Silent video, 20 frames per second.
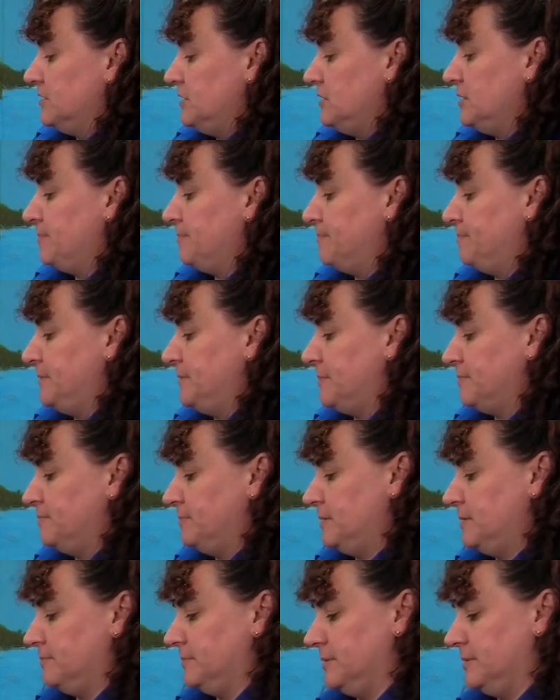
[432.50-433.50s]
Yum, yum,
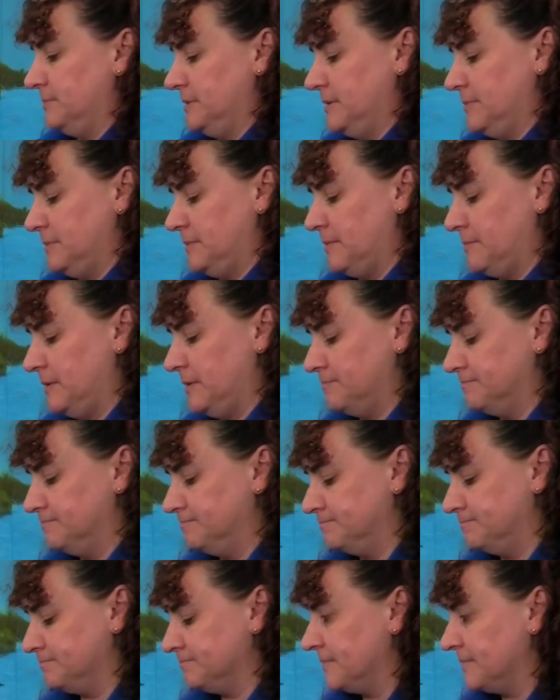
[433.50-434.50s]
yum, yum, yum, yum,
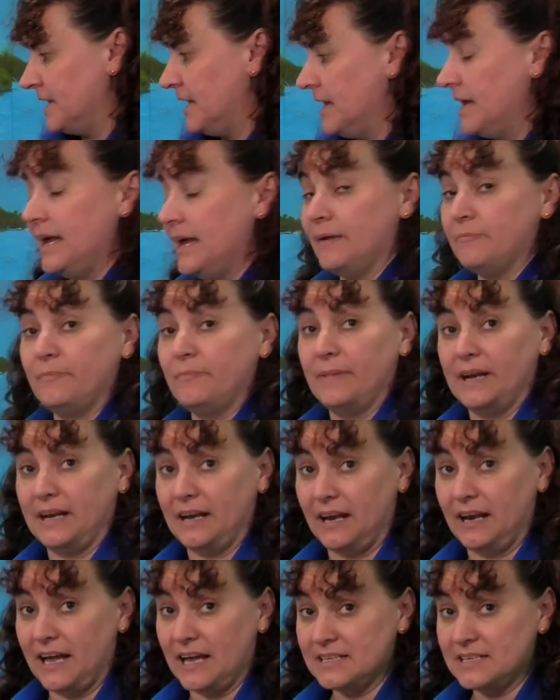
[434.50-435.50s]
yum.
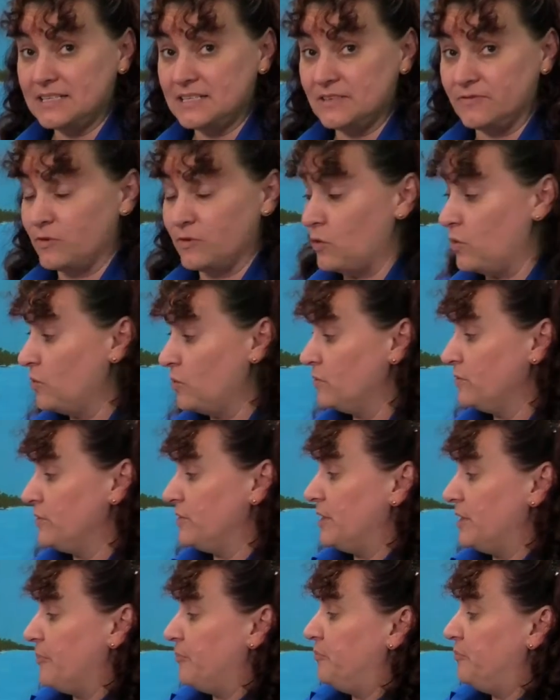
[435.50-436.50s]
And last of all,
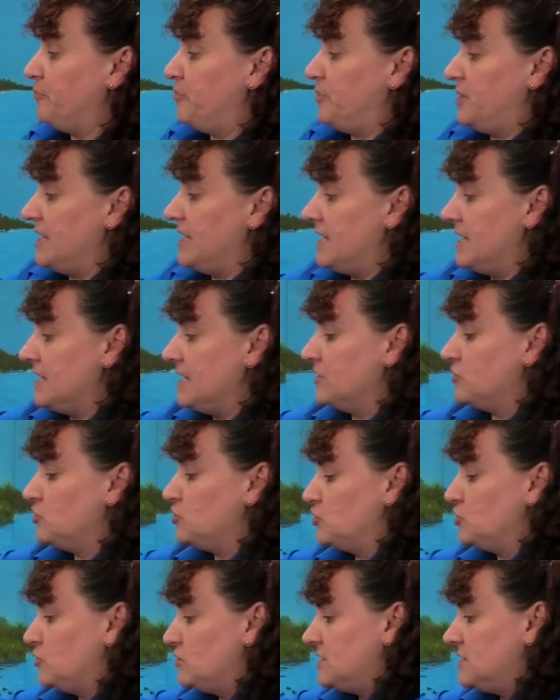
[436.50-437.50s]
the big
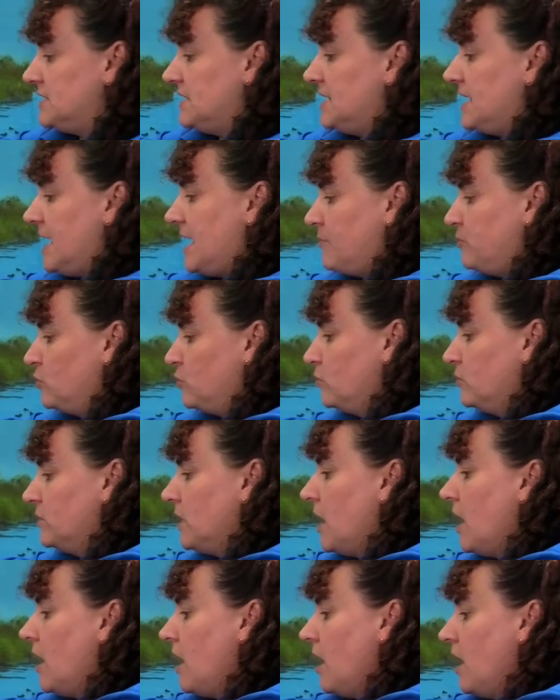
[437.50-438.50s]
juicy apple.
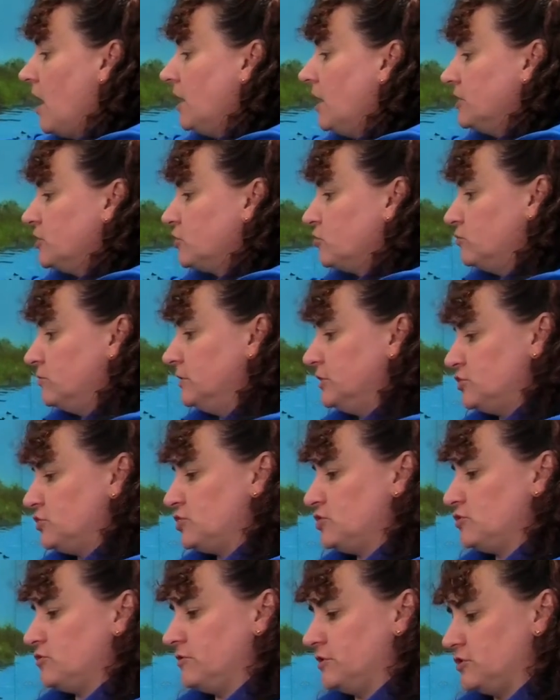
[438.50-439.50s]

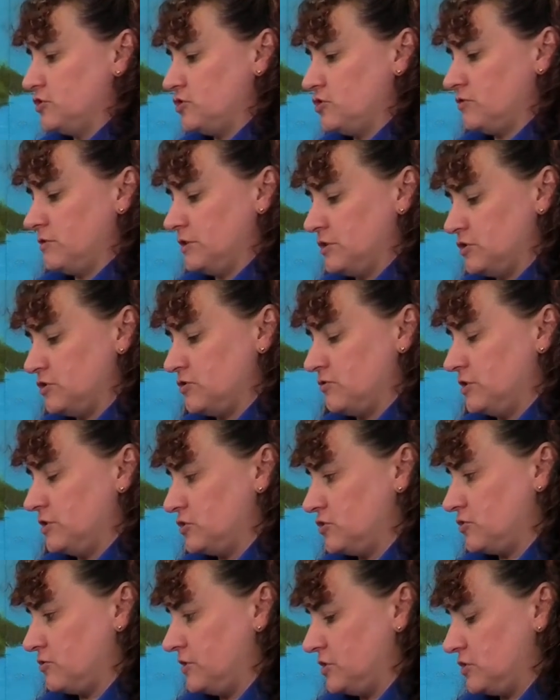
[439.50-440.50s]
Crunch, crunch, crunch,
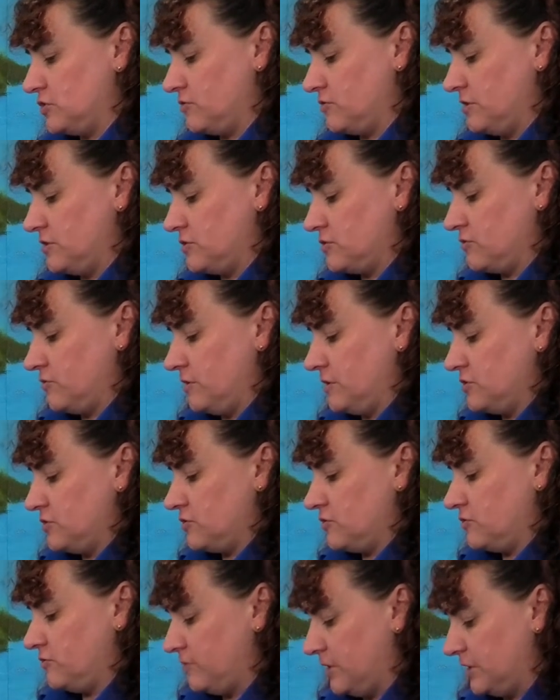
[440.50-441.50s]
crunch, crunch, crunch, crunch,
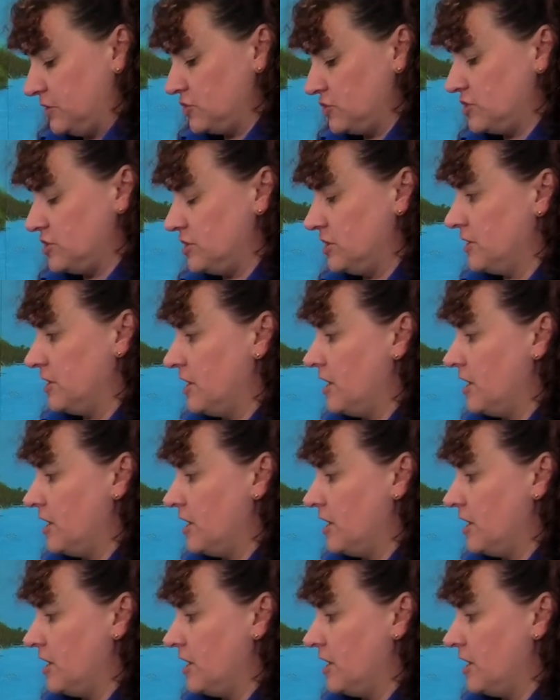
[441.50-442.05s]
crunch.